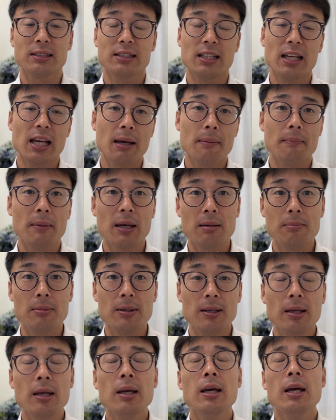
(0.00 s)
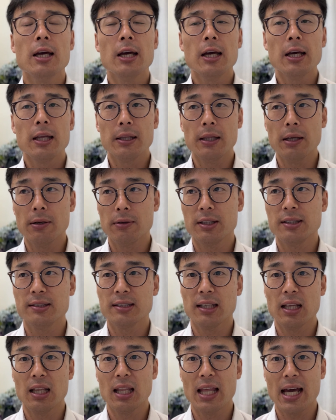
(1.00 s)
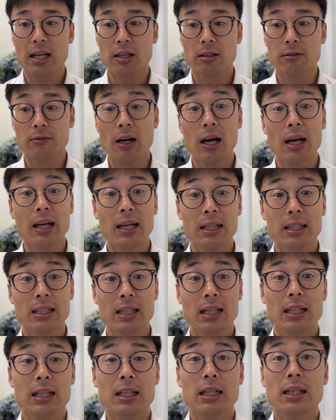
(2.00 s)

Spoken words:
maybe there is a lack of iron.